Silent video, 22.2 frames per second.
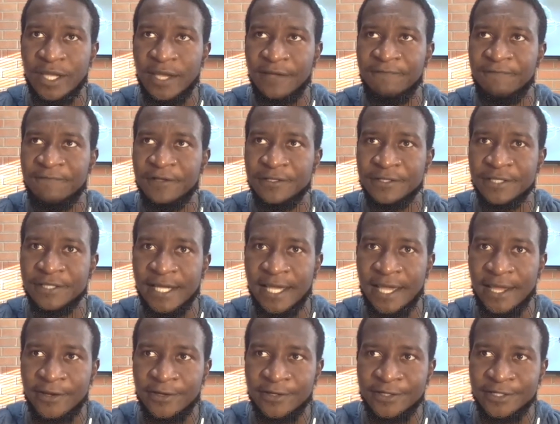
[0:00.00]
felt like
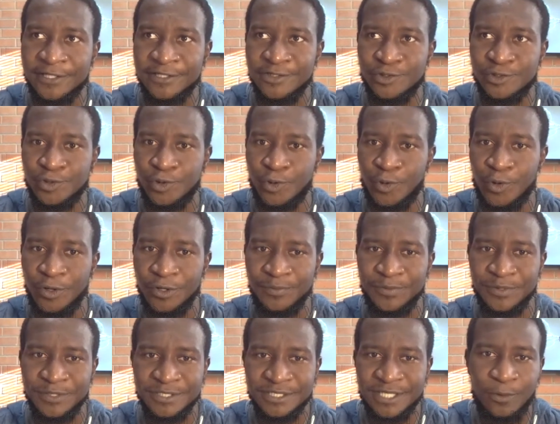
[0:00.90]
I couldn't talk
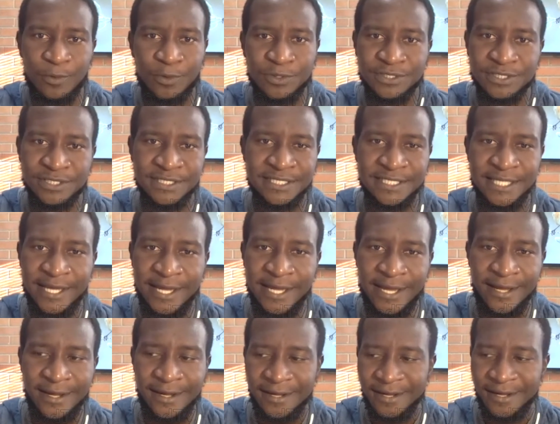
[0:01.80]
because I wasn't
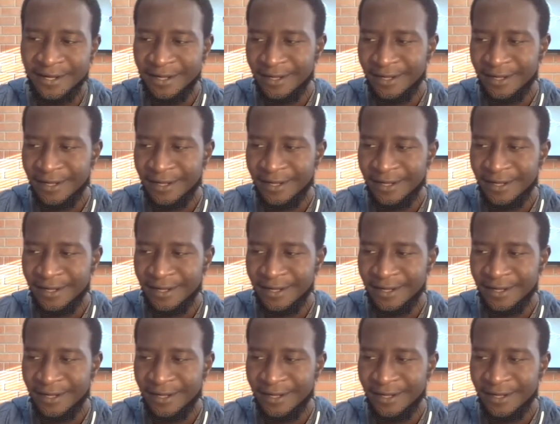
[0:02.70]
there.